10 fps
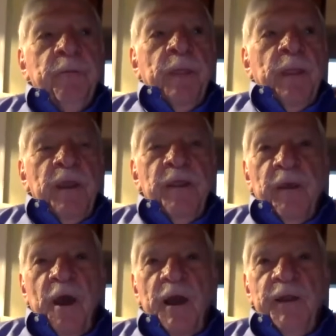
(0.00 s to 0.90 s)
in the
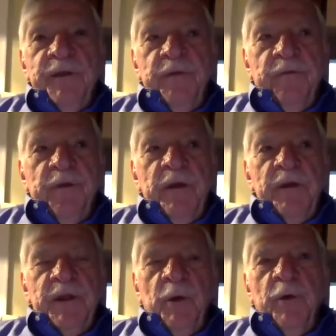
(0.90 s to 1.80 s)
kinds of
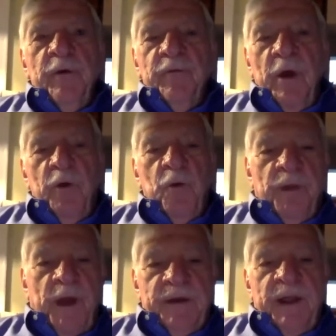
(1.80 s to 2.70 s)
things that we've done
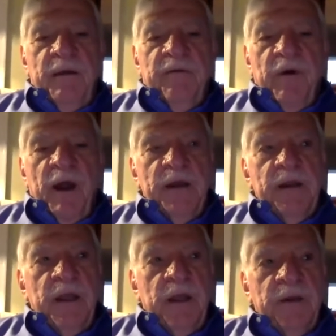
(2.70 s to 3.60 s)
with identified
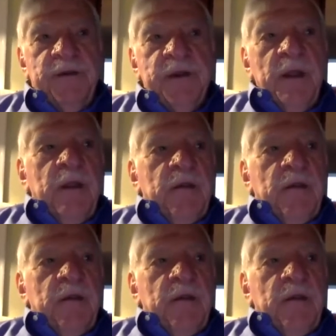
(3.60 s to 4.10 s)
kids,